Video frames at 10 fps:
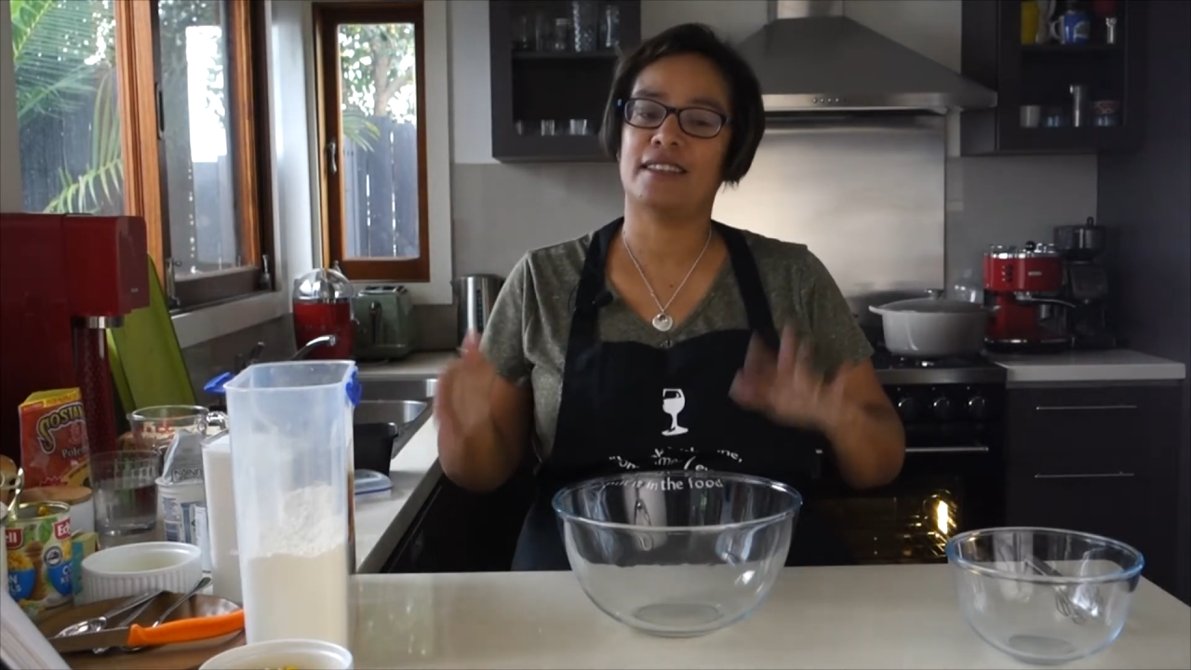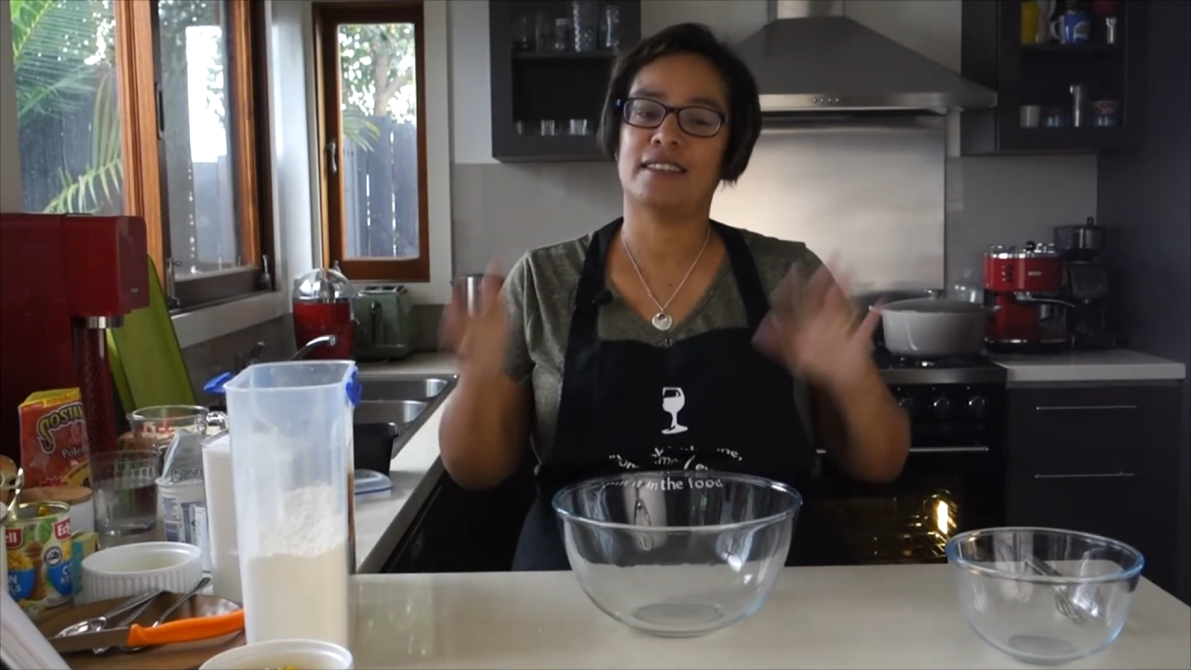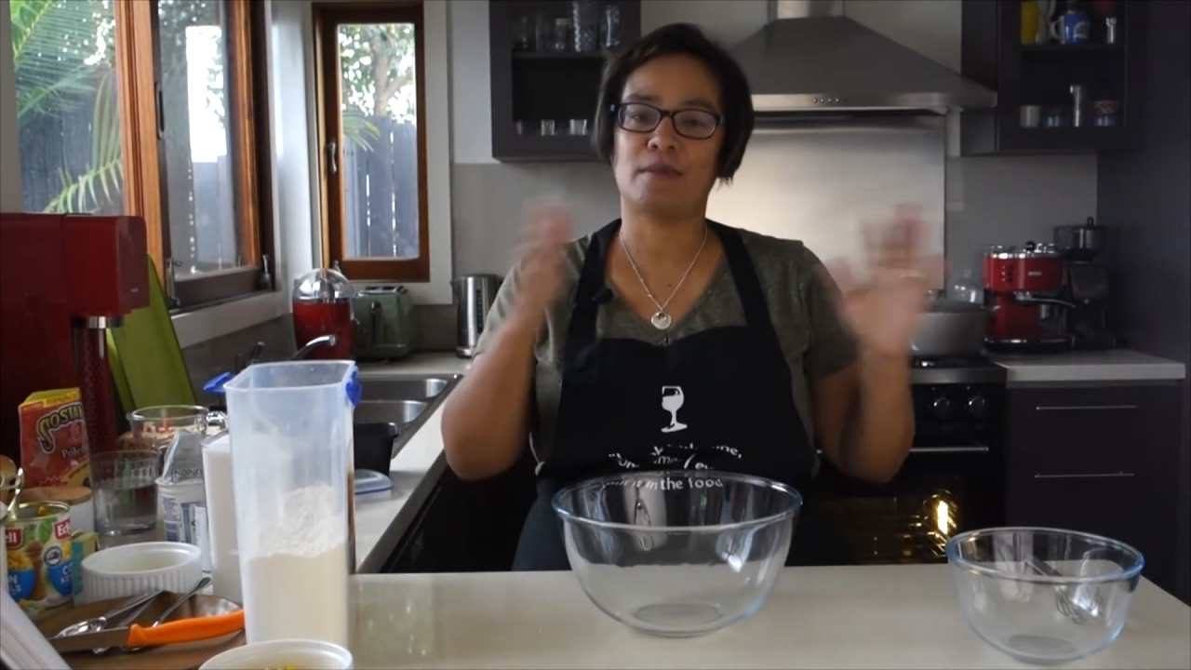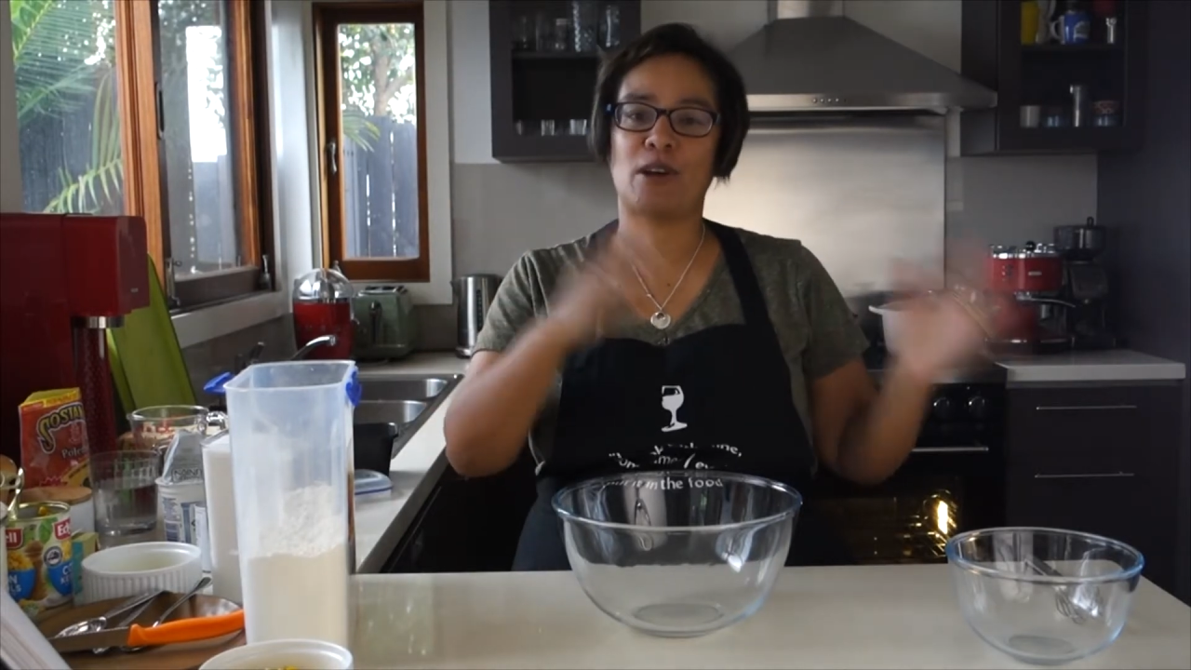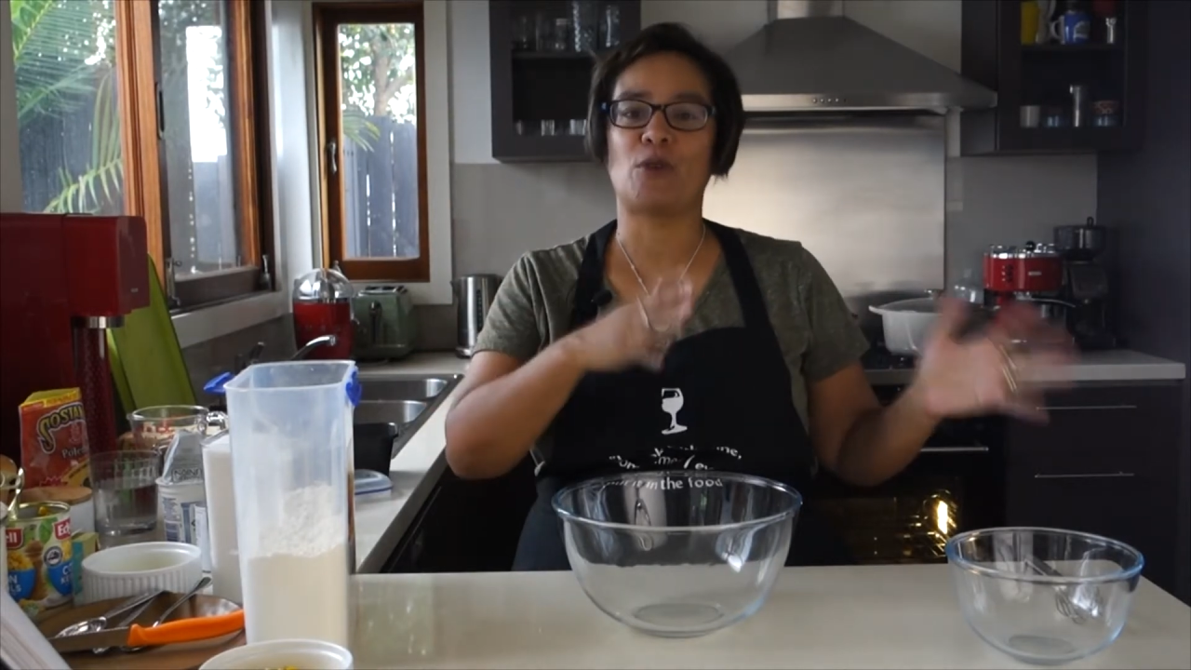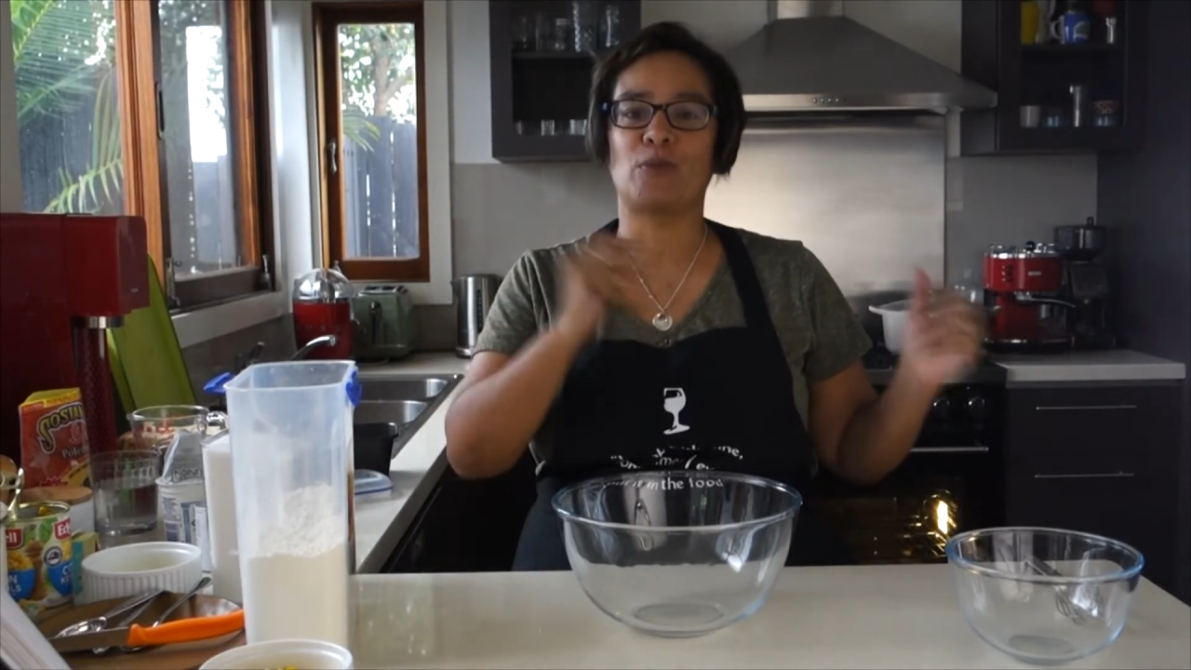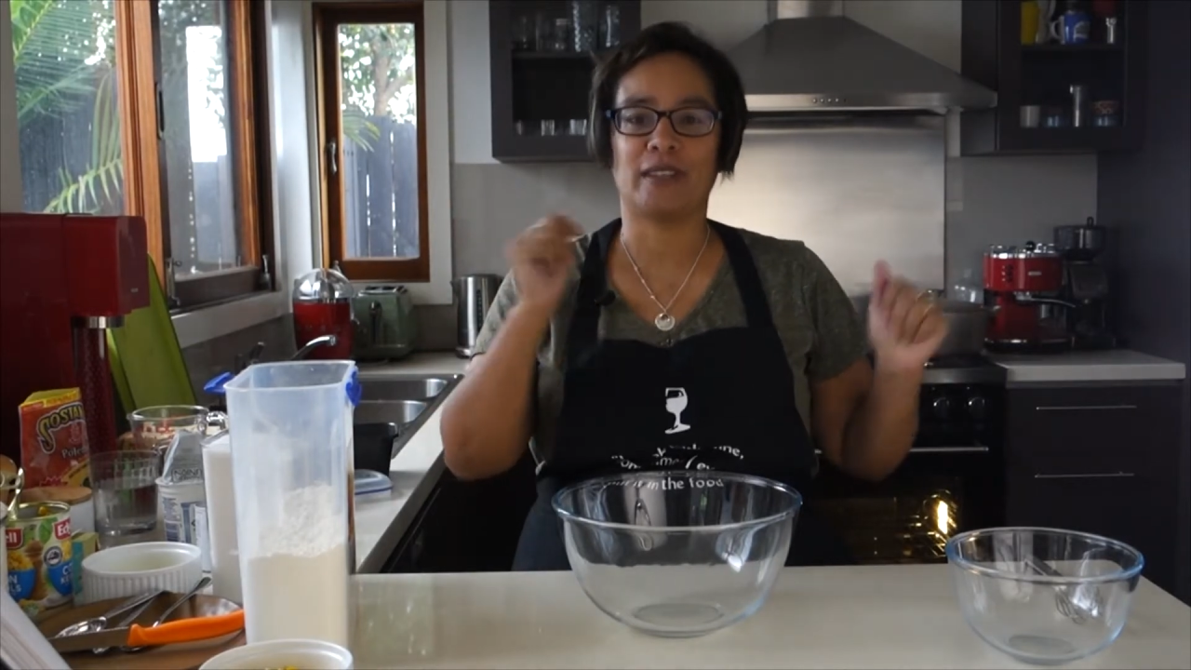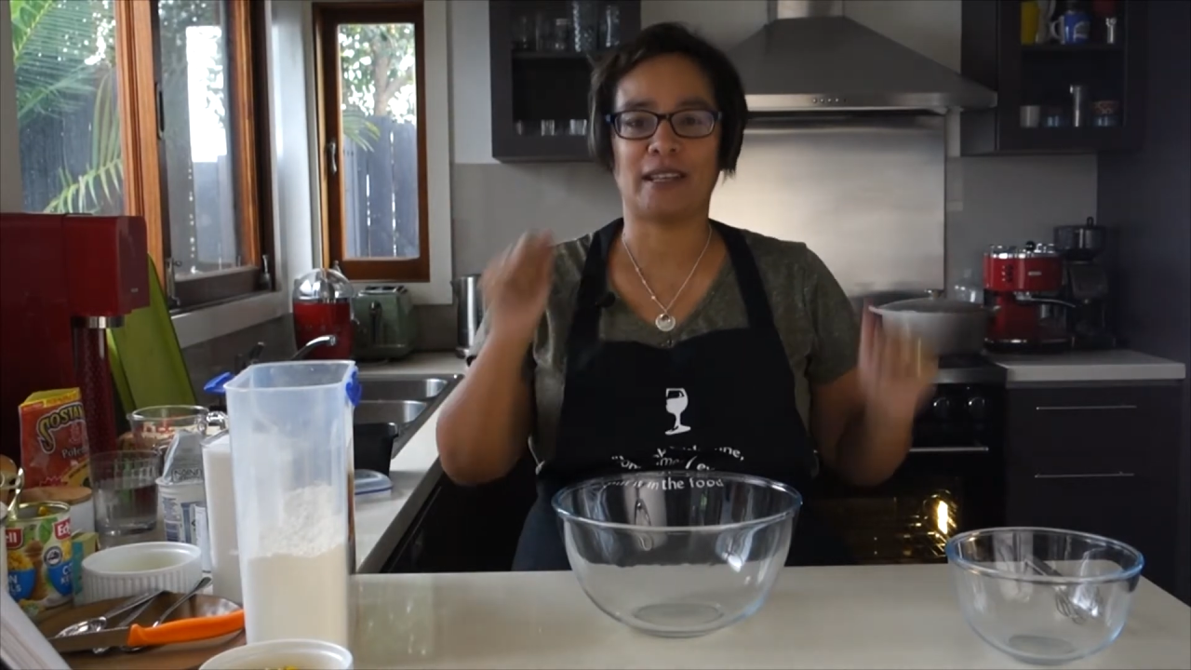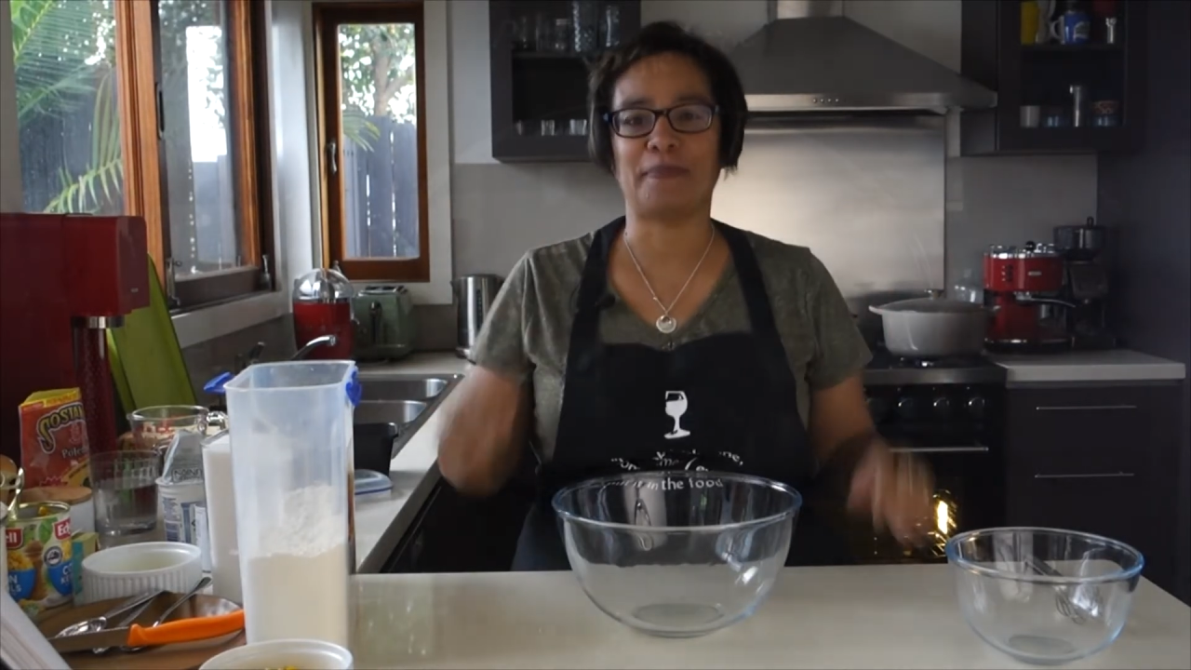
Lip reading: home with them.